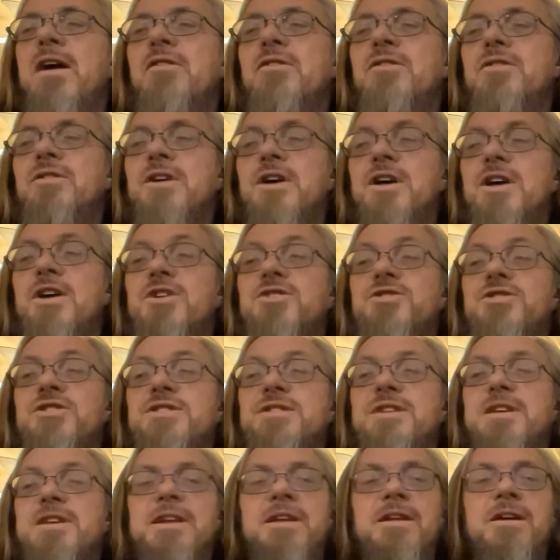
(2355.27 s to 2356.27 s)
how
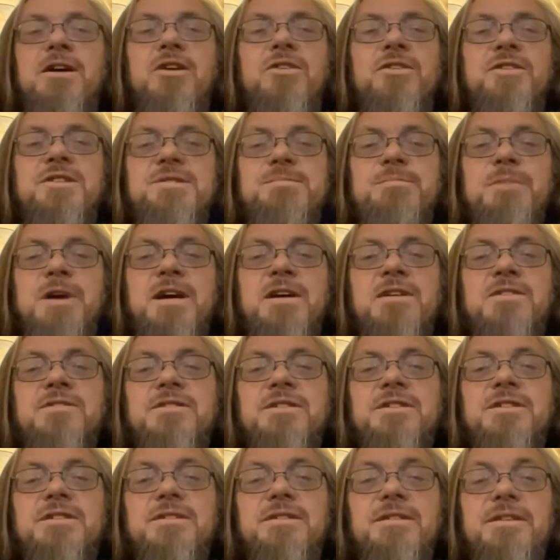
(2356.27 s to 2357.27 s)
she's getting all these
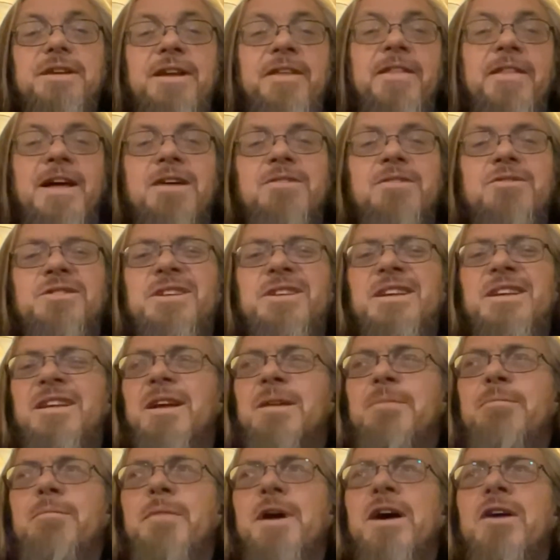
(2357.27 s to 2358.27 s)
miles in. And that was at
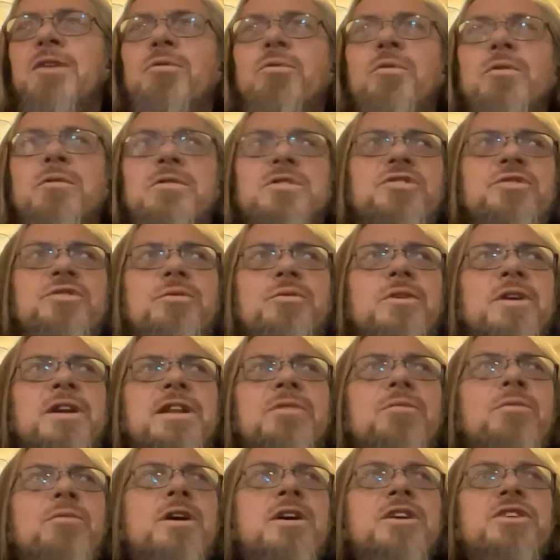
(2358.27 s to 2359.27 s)
like mile
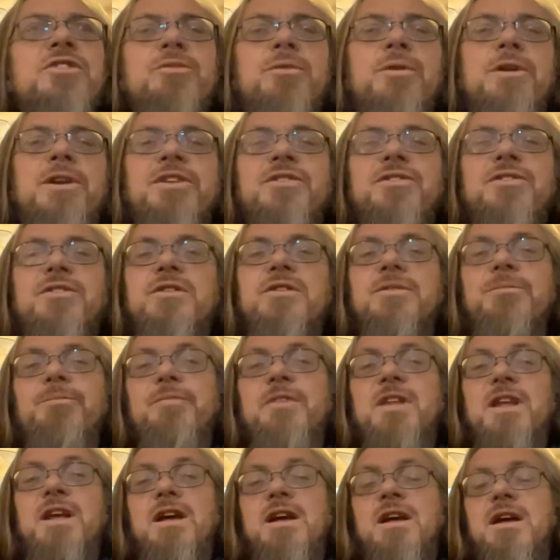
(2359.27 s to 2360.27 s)
21, 22.
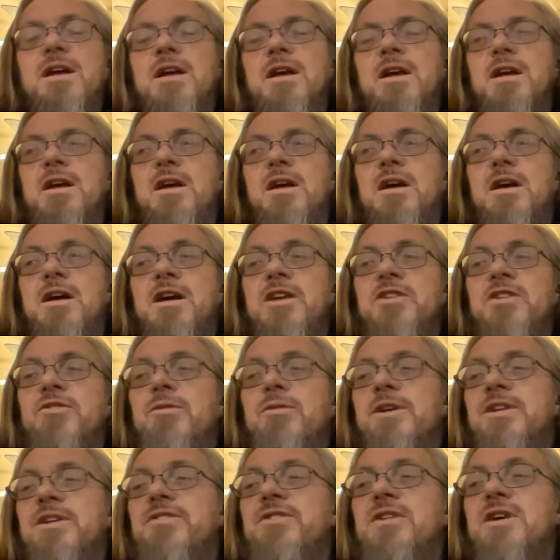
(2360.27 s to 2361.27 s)
At
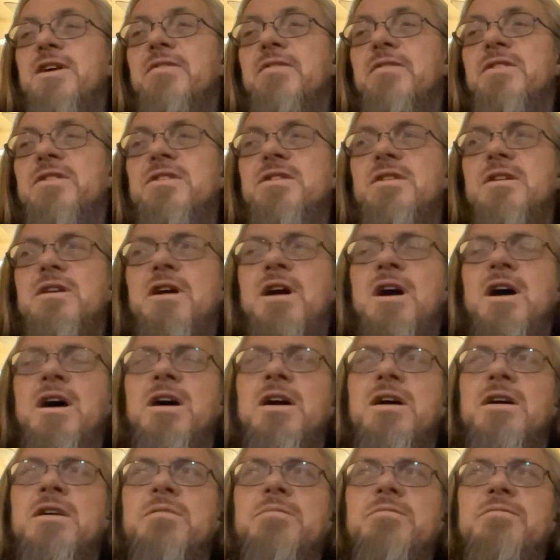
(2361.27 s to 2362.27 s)
27,
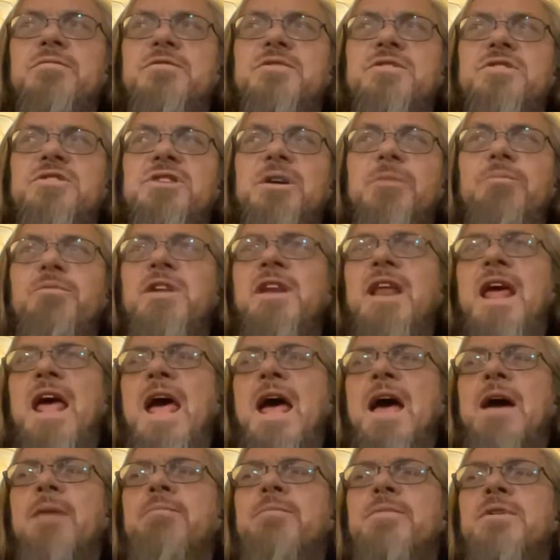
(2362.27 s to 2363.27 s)
something
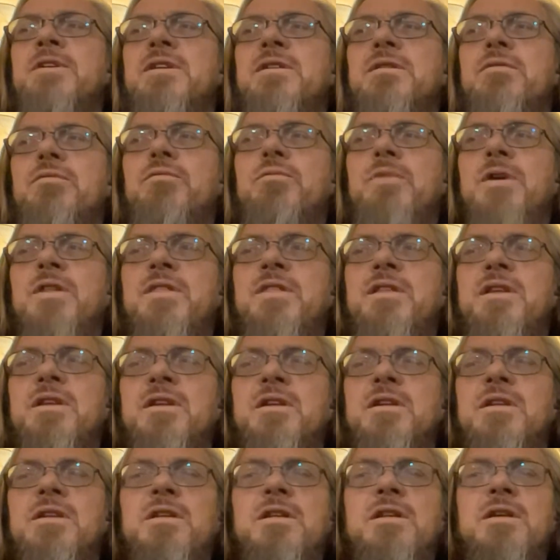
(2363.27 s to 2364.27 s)
happened
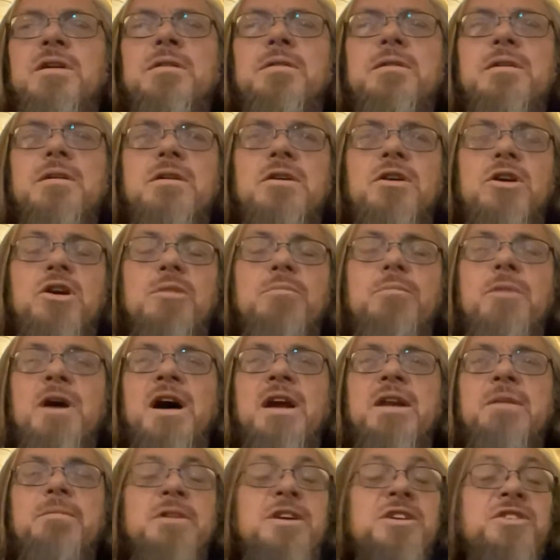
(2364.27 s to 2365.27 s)
within her
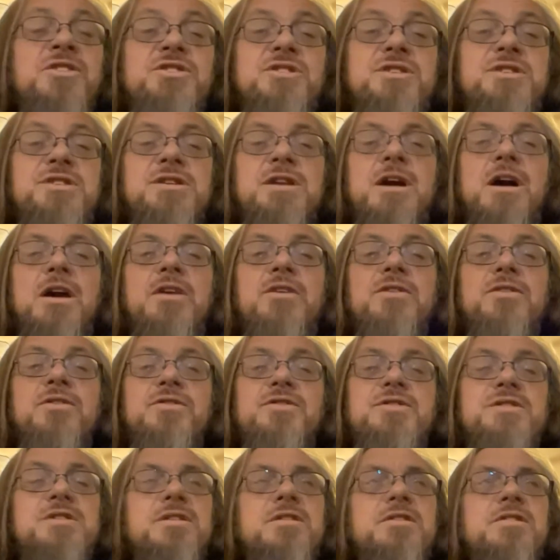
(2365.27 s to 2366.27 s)
body because she's not
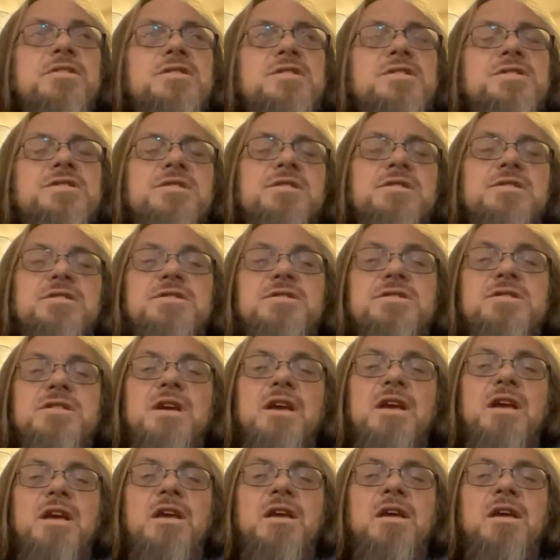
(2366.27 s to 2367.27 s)
used to the
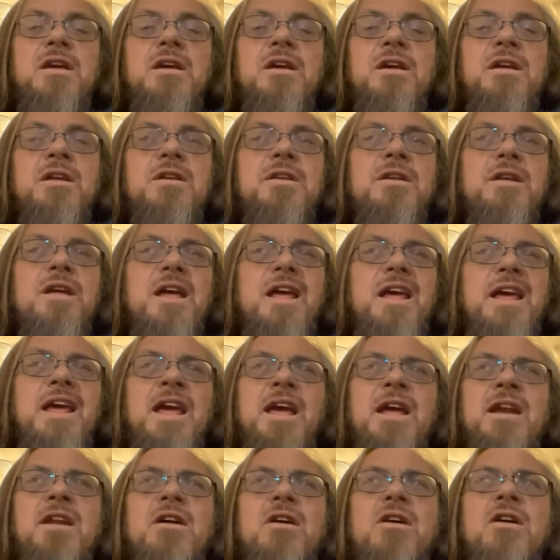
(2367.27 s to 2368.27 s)
distance, and
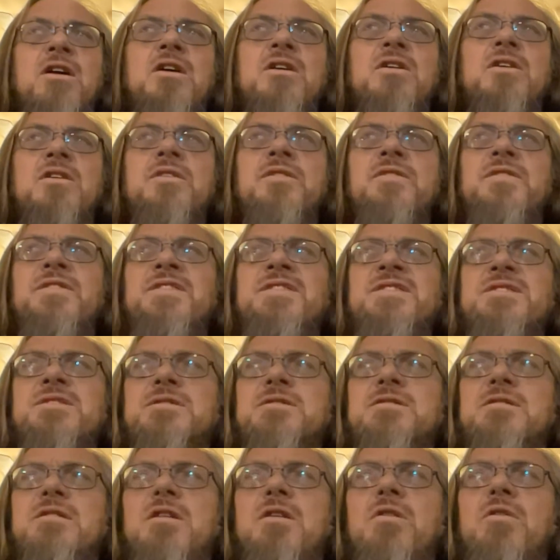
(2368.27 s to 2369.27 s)
had all of
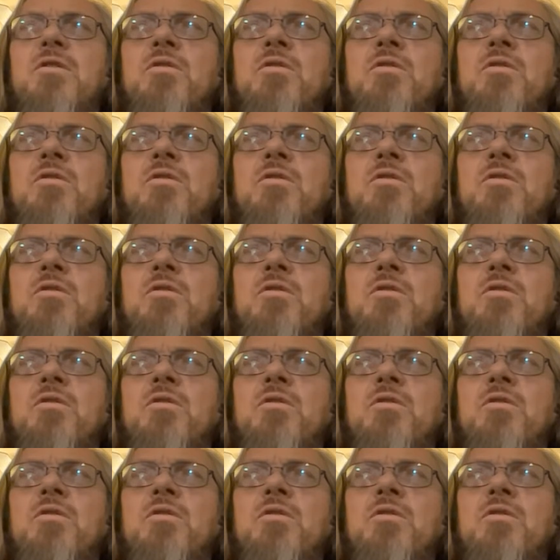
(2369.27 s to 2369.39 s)
these